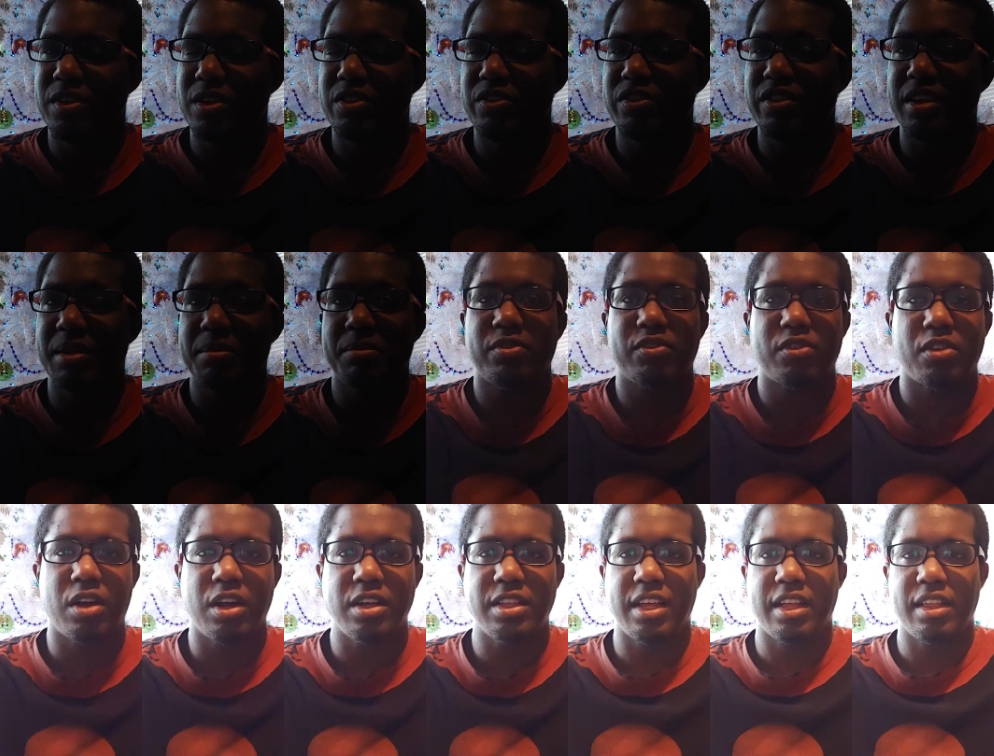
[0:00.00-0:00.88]
energy. I'm
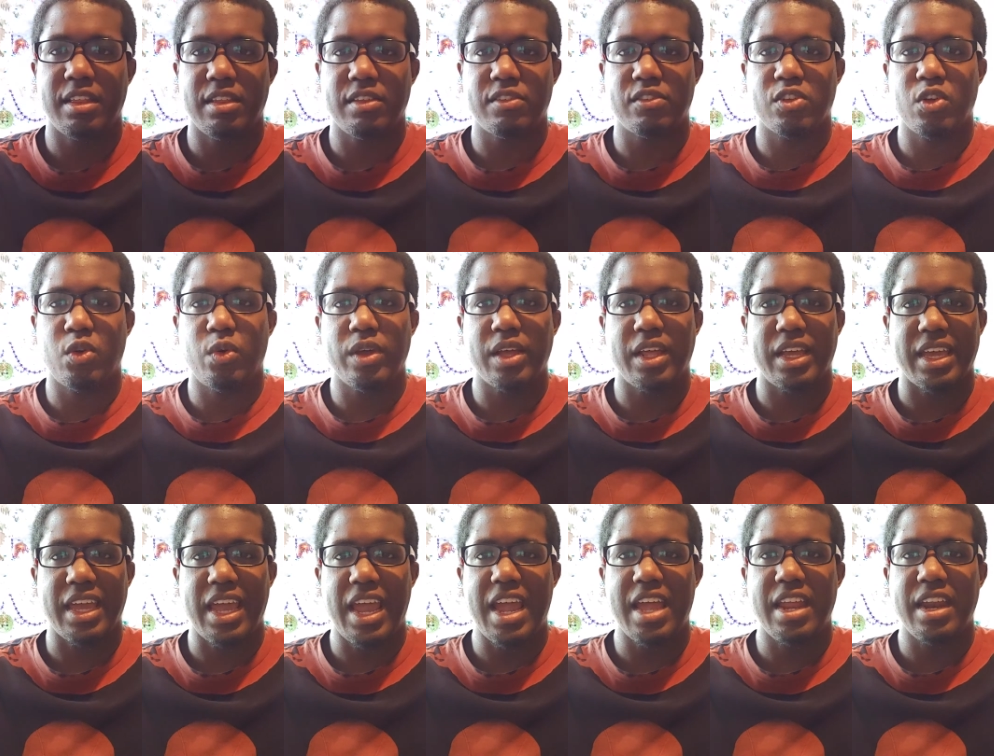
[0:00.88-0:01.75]
sorry that it's going
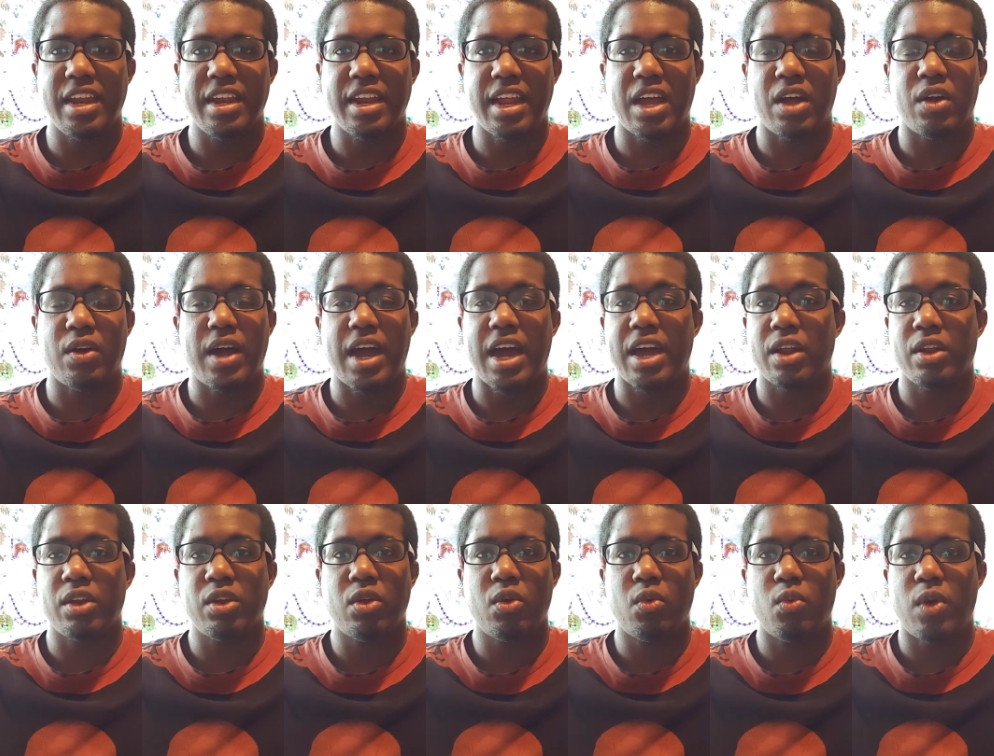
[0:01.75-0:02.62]
like in and out. I
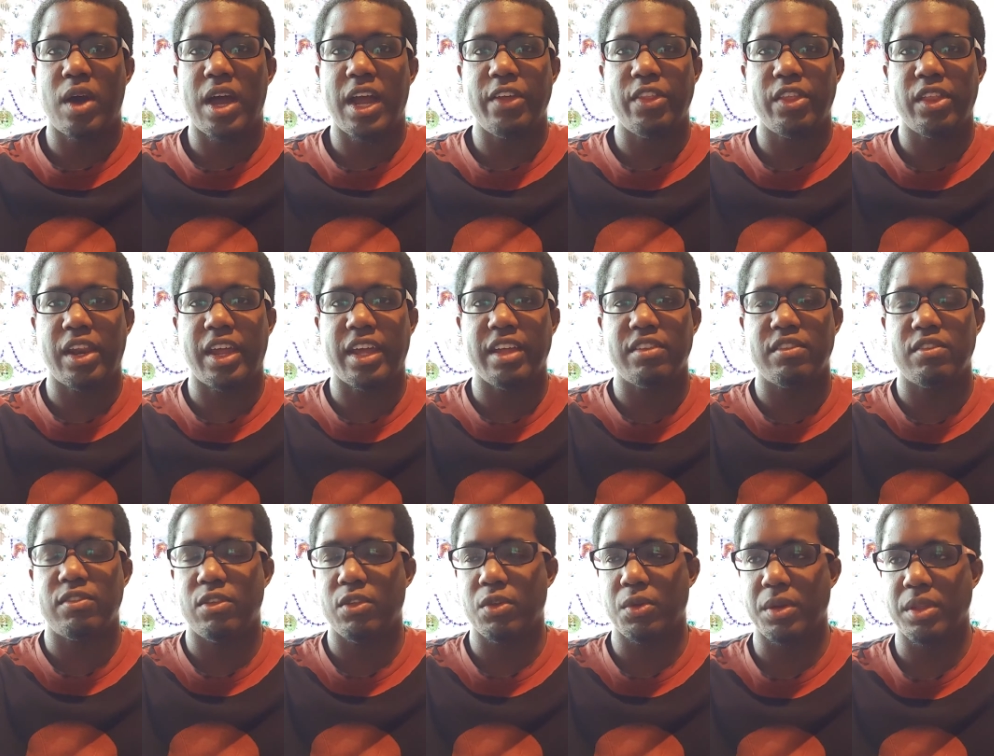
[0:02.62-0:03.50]
don't know why the
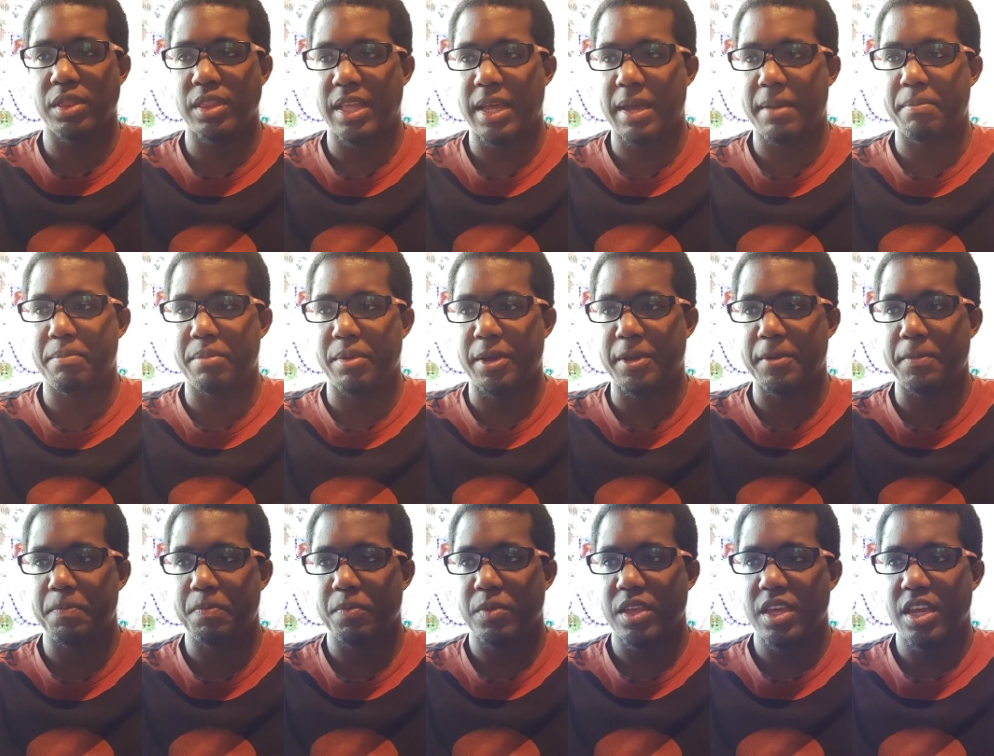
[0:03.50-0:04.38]
light's doing that,
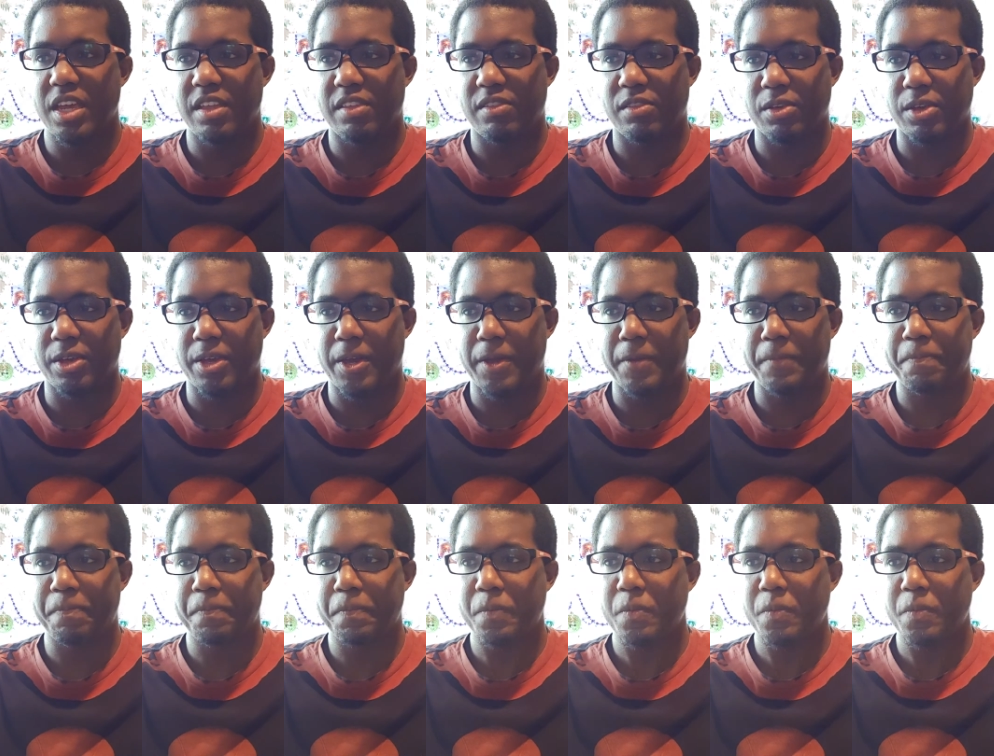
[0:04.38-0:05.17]
but it's okay.